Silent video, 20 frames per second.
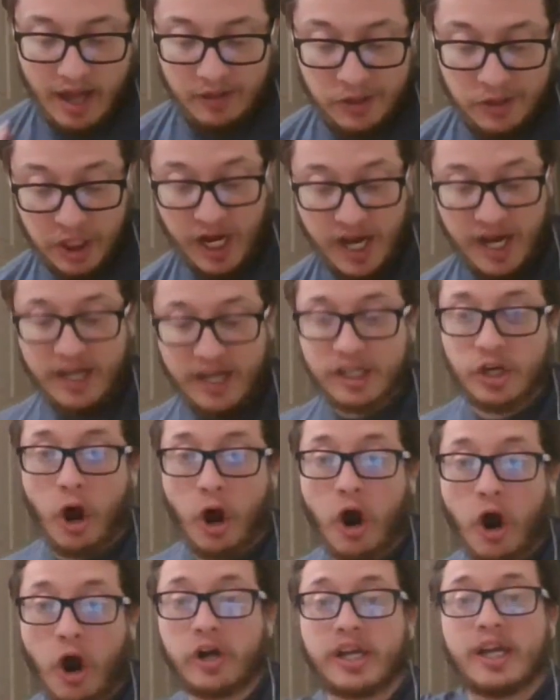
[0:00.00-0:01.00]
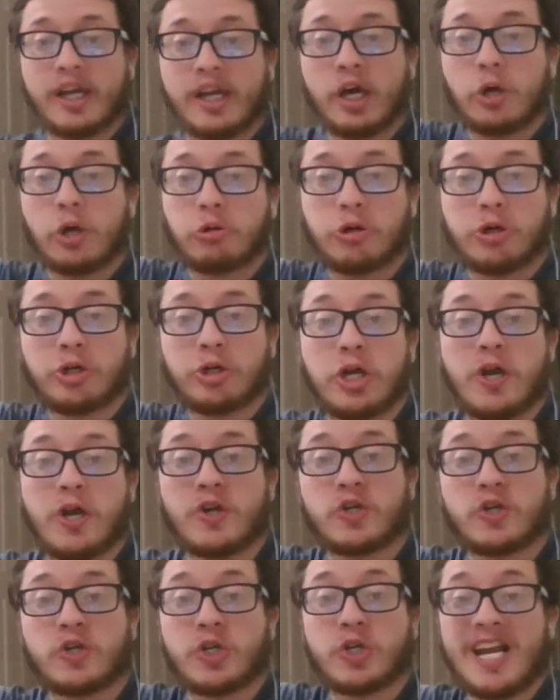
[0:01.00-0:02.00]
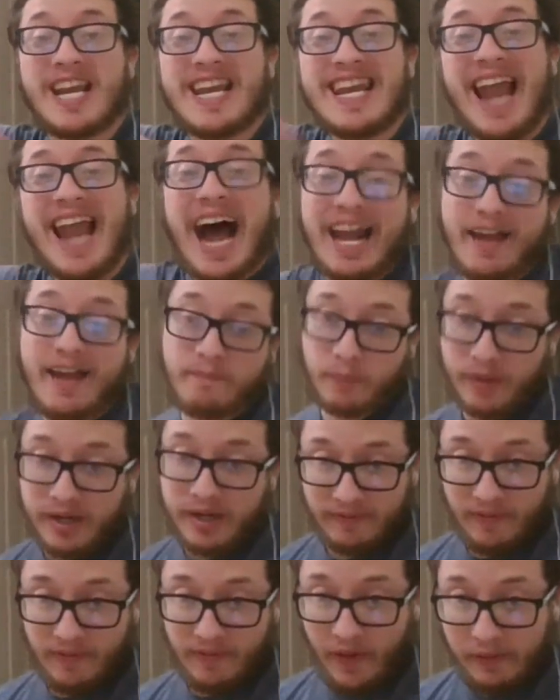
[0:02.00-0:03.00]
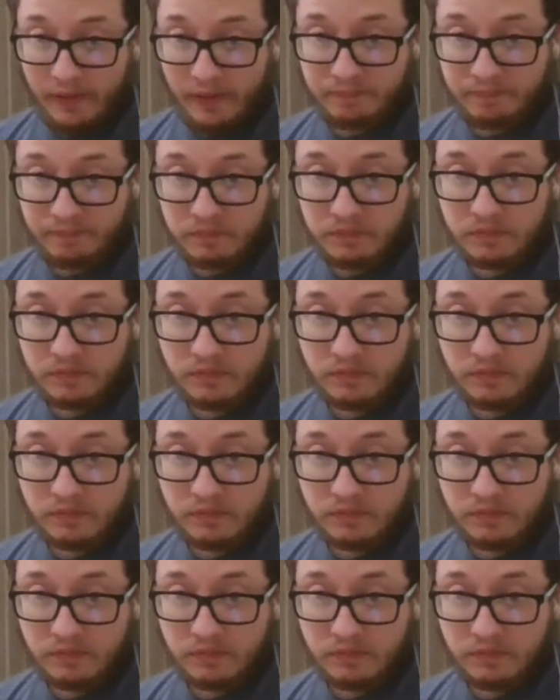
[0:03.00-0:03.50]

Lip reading: that Shane and Hardy should not have been in there.